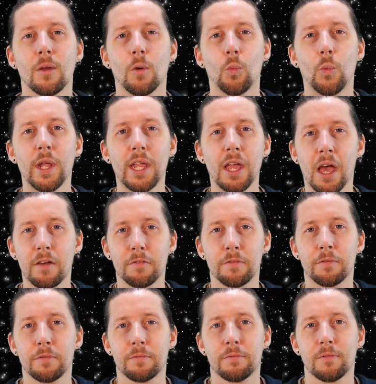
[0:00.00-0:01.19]
We have
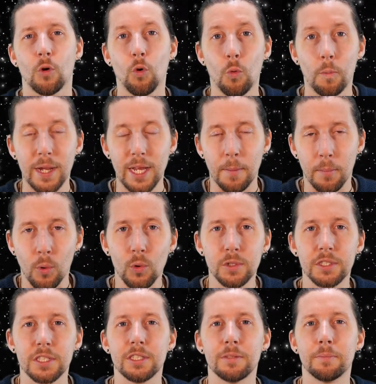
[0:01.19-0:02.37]
all been
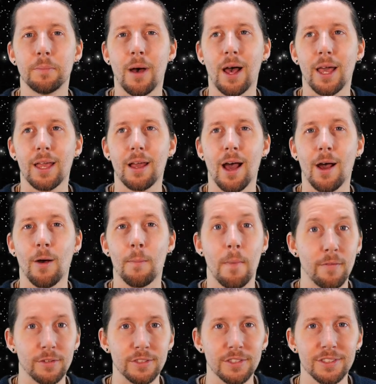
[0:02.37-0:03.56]
apported by our
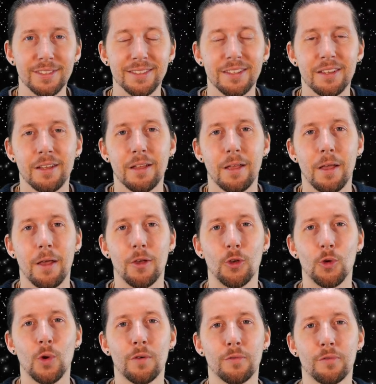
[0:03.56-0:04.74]
mothers who
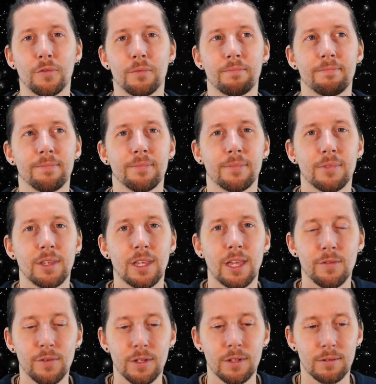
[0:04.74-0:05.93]
have
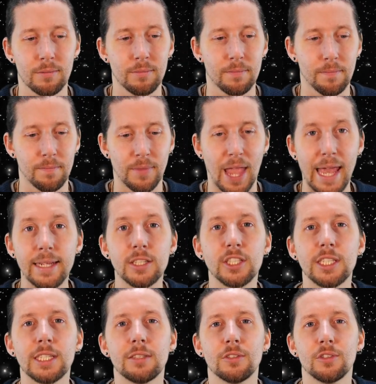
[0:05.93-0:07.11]
given
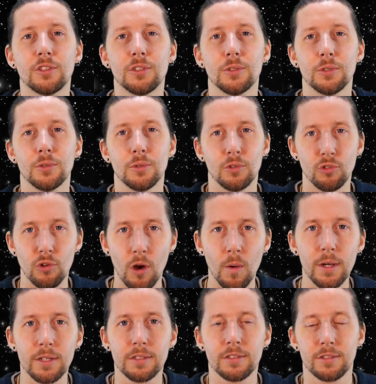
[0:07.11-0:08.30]
energy to grow
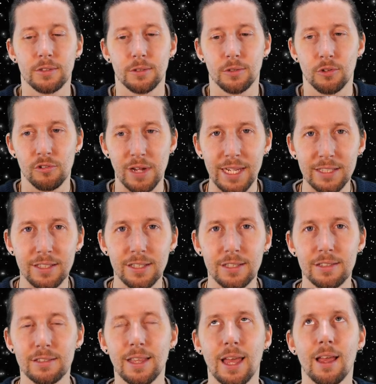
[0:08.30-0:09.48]
us, to create
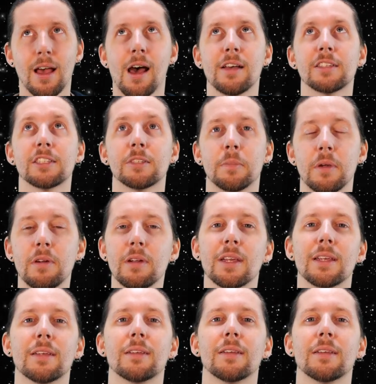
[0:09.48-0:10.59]
us, that our spirit